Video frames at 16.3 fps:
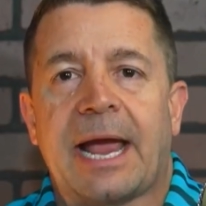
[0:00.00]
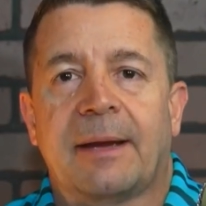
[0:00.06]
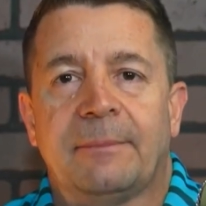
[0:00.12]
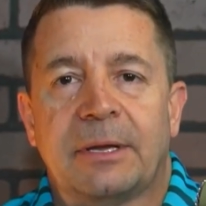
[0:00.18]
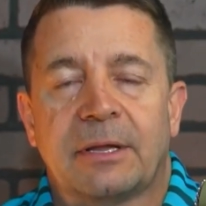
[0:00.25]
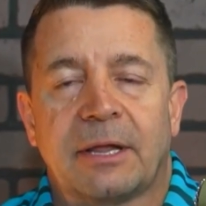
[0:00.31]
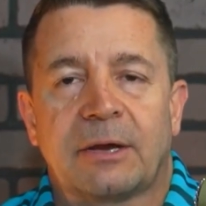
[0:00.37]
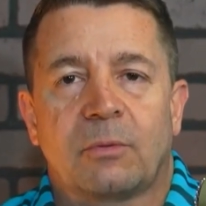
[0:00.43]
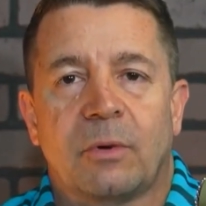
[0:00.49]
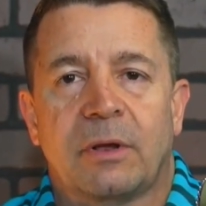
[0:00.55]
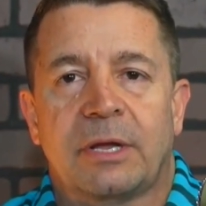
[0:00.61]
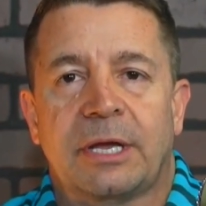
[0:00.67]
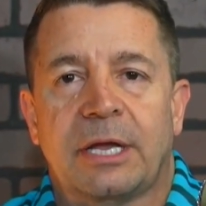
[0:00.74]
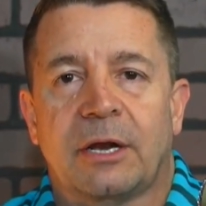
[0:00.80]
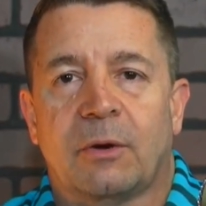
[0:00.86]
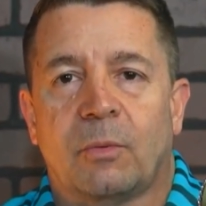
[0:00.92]
I mean, like what,
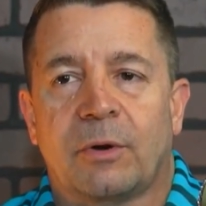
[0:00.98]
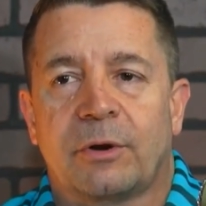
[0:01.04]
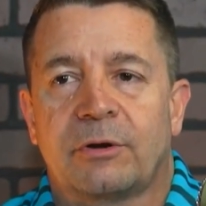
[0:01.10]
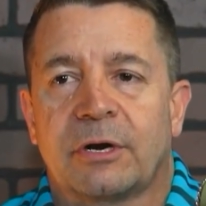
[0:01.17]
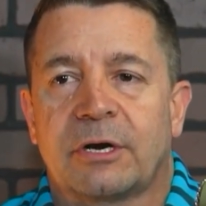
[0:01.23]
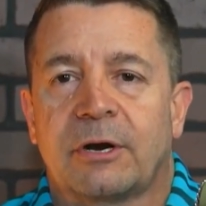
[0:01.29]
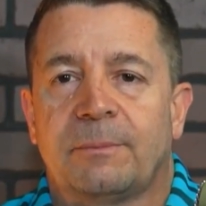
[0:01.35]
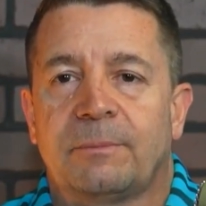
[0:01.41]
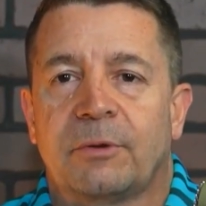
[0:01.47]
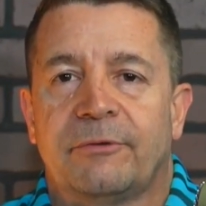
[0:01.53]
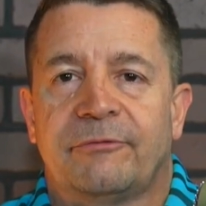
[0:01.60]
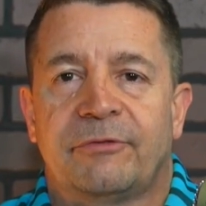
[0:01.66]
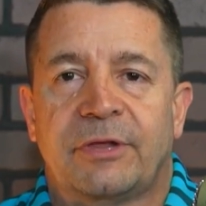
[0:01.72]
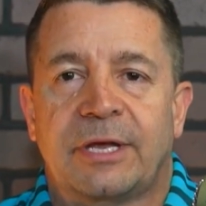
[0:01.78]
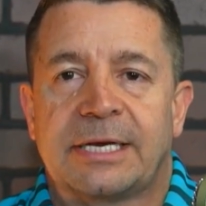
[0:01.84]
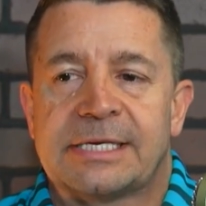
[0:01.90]
you know, what are a couple of
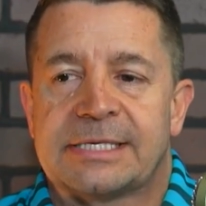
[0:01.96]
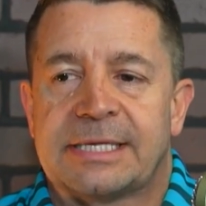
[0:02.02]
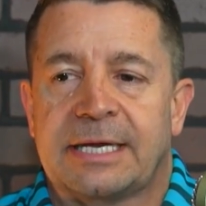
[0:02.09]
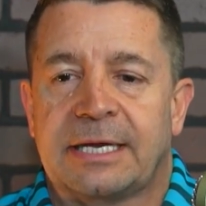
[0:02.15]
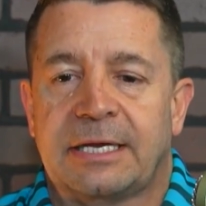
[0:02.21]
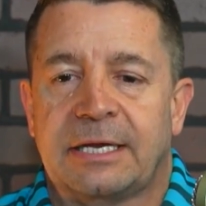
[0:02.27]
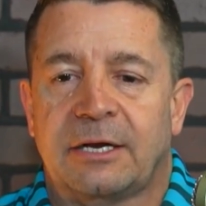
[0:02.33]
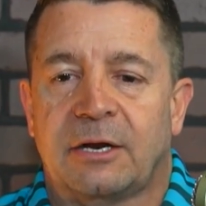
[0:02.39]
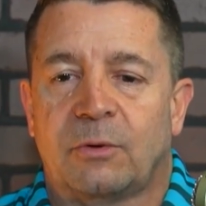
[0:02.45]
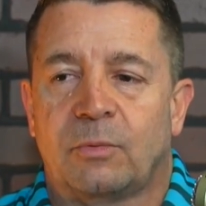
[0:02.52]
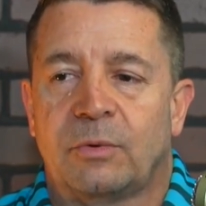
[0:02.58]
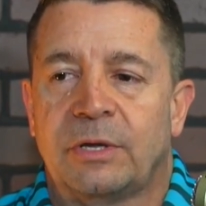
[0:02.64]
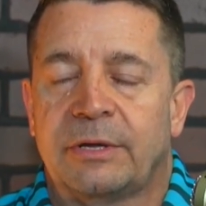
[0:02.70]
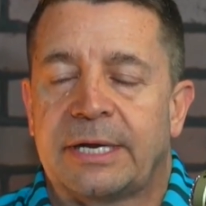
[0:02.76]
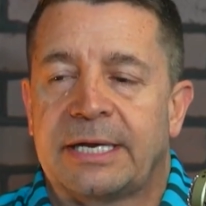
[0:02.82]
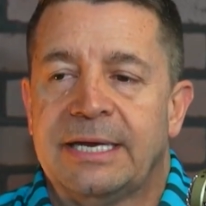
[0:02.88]
things that, you know,
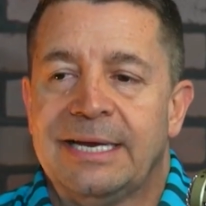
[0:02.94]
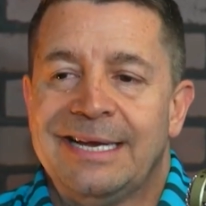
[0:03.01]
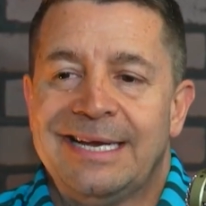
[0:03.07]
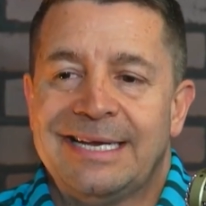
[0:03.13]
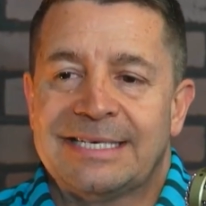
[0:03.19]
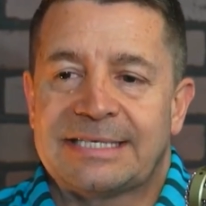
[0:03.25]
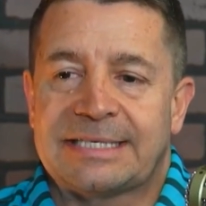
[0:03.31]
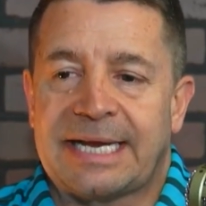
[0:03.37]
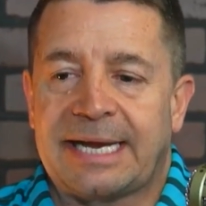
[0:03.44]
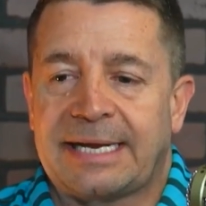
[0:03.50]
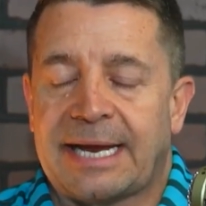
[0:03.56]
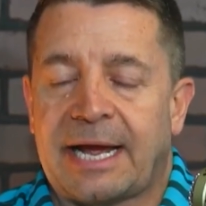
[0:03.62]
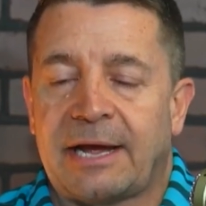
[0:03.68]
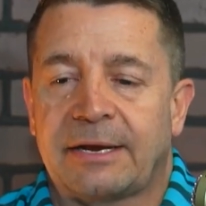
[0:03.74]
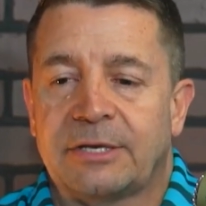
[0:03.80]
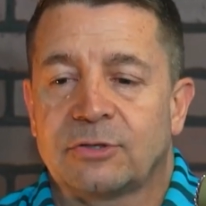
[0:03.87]
really stand
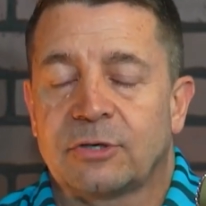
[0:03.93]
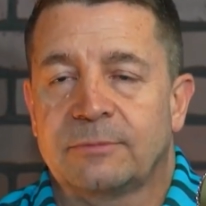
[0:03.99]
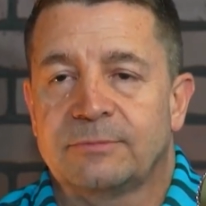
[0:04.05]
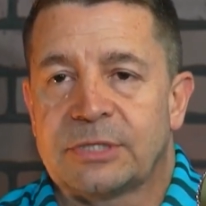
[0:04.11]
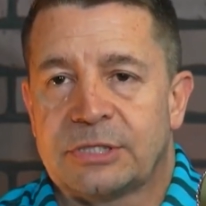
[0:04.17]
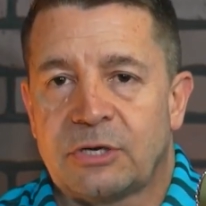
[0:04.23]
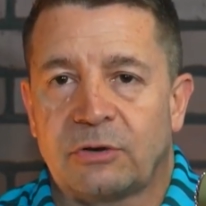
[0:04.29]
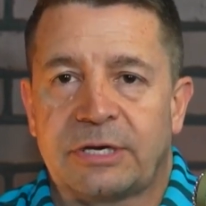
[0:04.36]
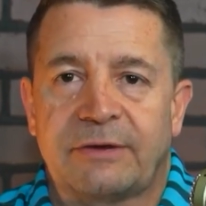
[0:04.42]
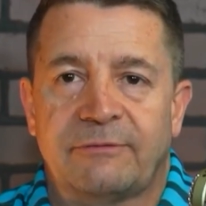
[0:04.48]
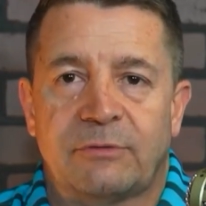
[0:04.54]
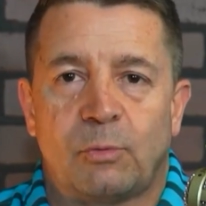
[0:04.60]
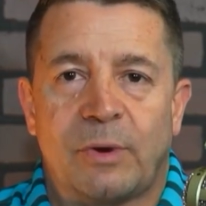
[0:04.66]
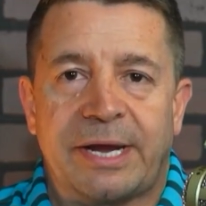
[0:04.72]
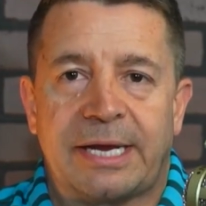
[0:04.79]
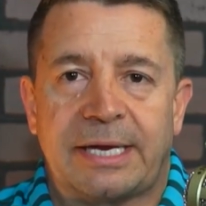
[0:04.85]
out in terms of don't give
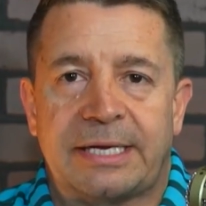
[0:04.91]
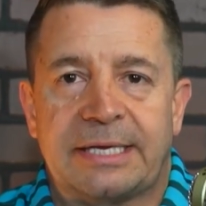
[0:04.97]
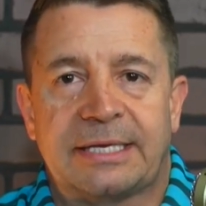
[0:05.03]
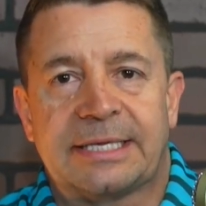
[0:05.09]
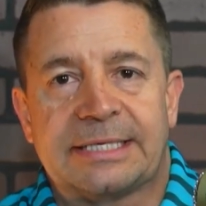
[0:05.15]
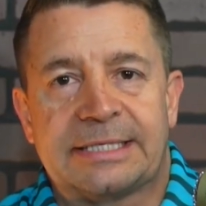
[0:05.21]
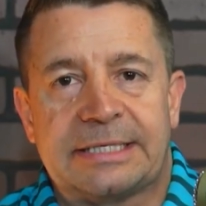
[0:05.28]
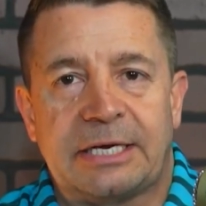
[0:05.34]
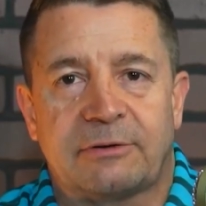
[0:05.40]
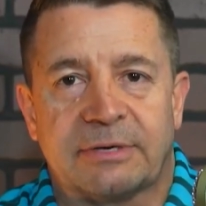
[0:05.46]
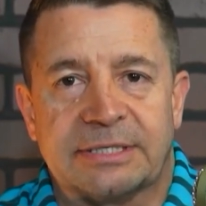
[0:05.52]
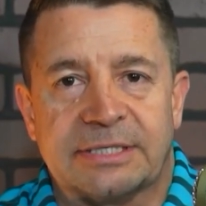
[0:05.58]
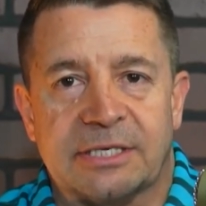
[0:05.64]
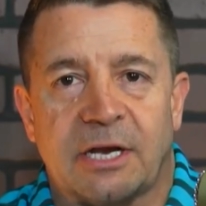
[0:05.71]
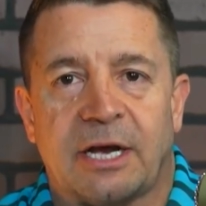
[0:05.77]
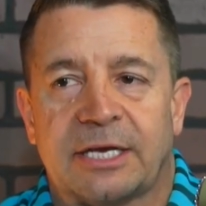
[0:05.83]
away any of the secret
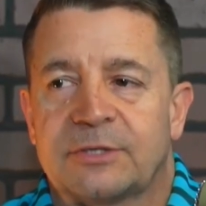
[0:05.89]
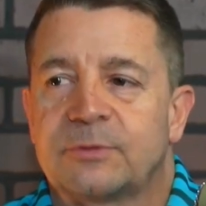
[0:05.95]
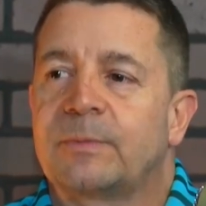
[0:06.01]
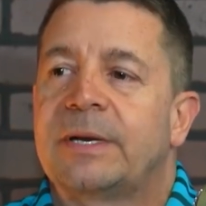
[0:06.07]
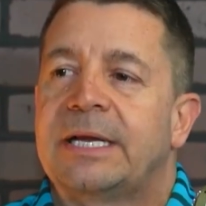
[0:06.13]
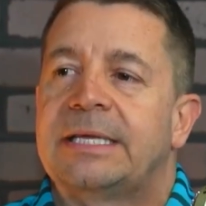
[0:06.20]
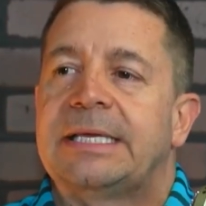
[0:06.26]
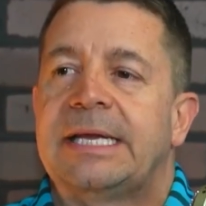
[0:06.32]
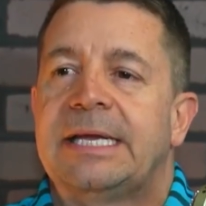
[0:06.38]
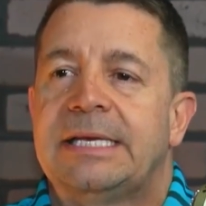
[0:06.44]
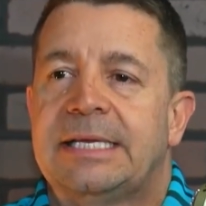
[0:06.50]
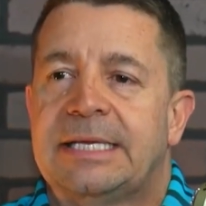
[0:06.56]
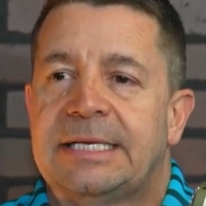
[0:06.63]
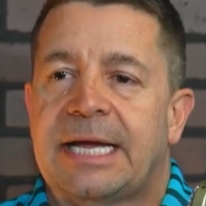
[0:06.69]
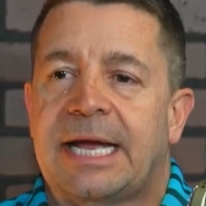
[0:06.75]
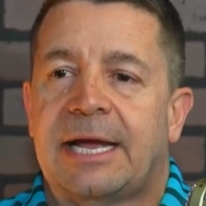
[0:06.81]
sauce, but at the end of
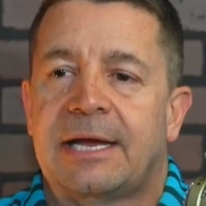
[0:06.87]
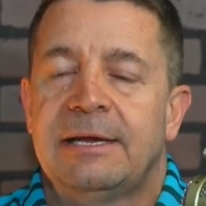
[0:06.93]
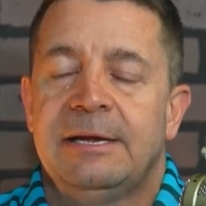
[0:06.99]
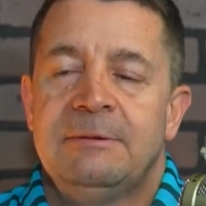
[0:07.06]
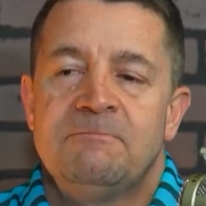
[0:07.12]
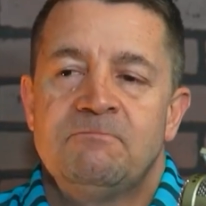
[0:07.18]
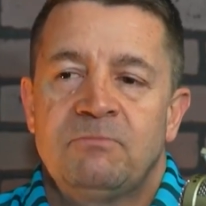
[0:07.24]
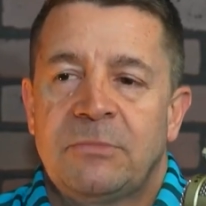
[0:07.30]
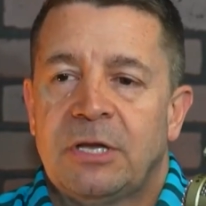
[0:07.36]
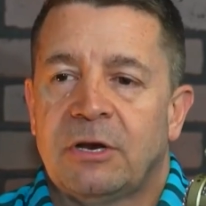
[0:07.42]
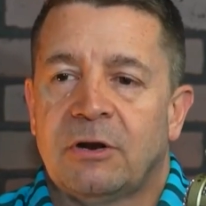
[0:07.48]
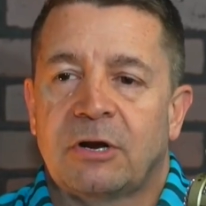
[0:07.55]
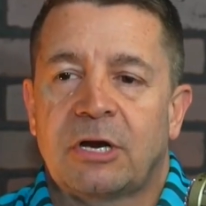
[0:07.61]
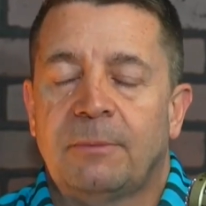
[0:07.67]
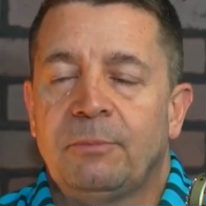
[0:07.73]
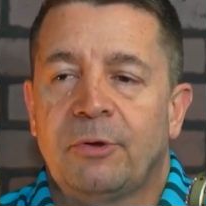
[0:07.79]
the day, you know, a
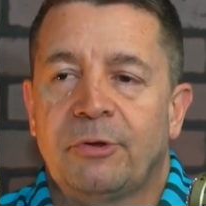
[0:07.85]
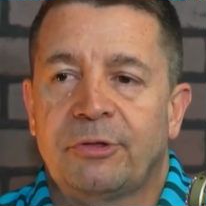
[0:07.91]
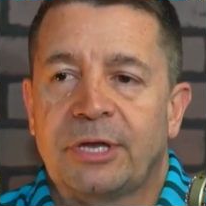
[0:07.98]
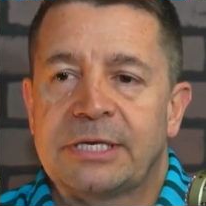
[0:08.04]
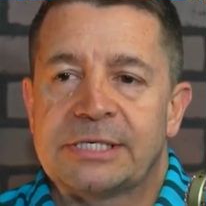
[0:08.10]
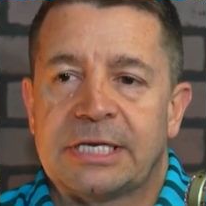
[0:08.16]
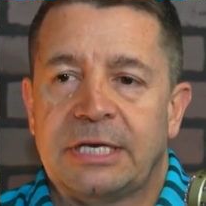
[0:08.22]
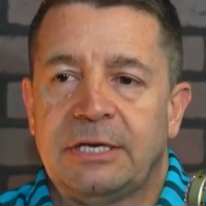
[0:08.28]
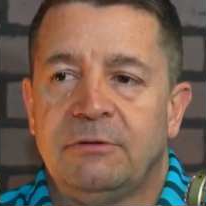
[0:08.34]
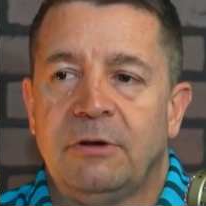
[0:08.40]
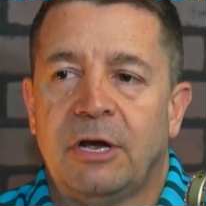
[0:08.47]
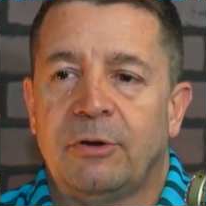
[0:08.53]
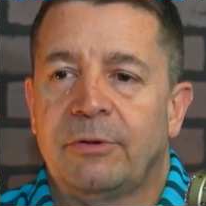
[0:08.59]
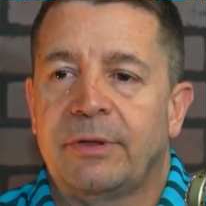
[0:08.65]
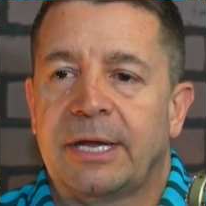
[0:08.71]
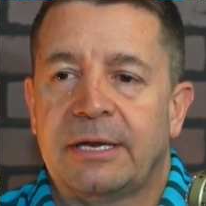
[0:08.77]
couple of things that you
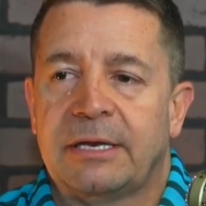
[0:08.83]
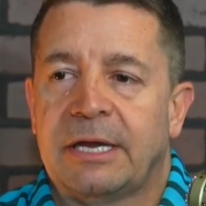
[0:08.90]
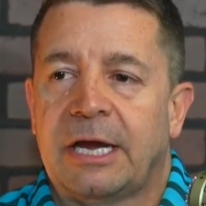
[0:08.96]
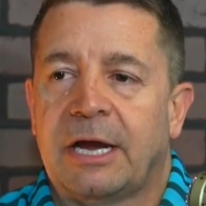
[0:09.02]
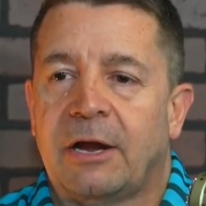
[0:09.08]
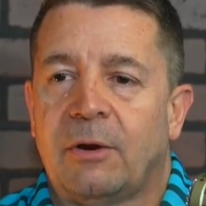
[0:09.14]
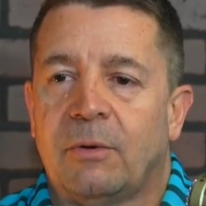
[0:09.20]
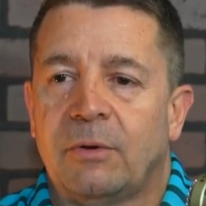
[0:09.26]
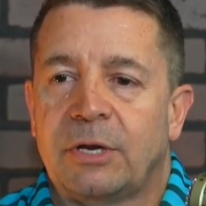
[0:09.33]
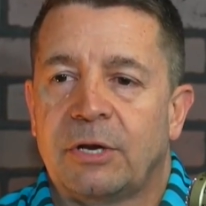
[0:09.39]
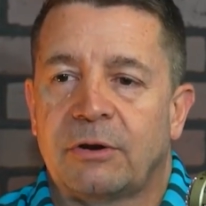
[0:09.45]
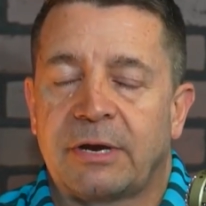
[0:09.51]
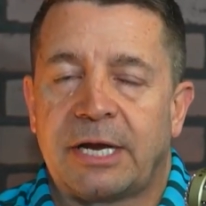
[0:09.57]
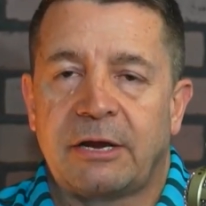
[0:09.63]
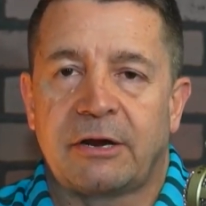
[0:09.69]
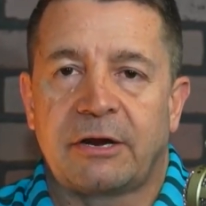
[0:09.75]
know that, you know, you're
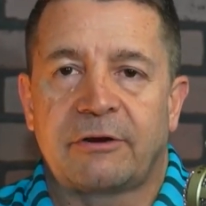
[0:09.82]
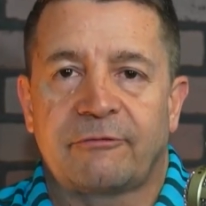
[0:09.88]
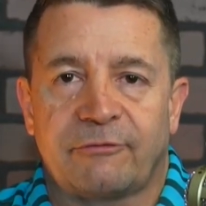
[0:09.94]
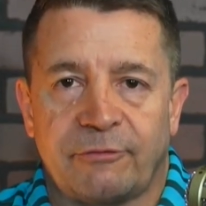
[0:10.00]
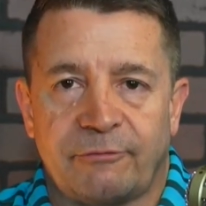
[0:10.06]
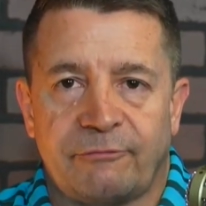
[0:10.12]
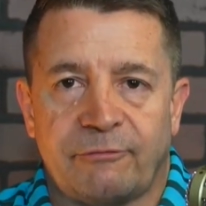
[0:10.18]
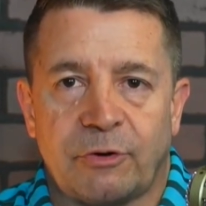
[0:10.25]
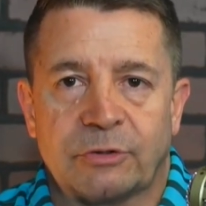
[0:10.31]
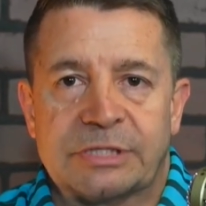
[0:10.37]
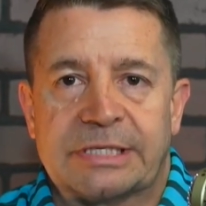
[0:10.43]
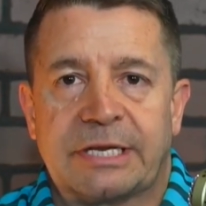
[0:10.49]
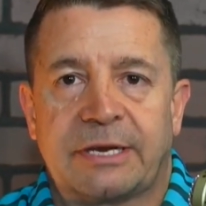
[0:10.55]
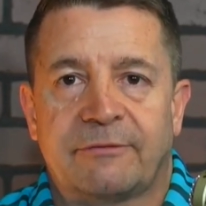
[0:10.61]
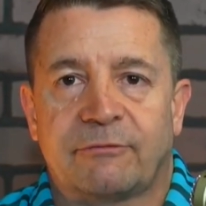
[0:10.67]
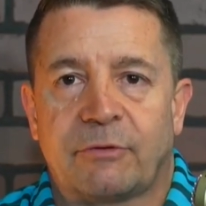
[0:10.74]
hearing from folks
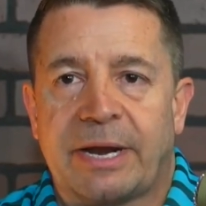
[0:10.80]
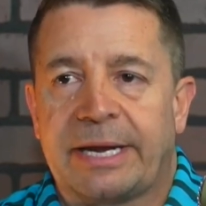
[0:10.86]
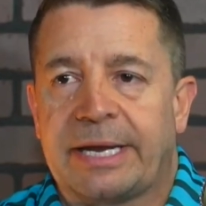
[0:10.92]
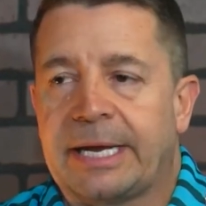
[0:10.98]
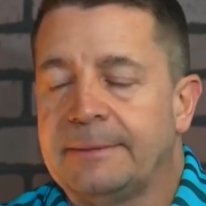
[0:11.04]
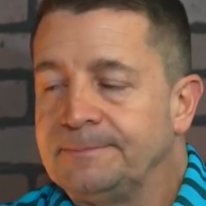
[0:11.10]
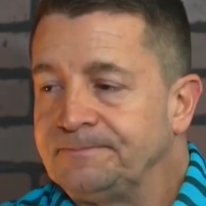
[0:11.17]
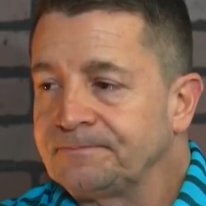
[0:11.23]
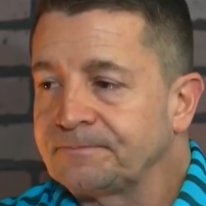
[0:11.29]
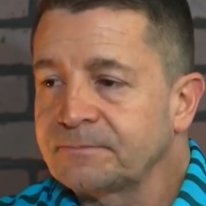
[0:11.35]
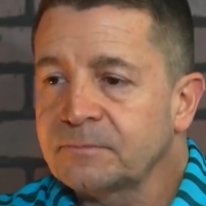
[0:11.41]
that have read it mm-hmm.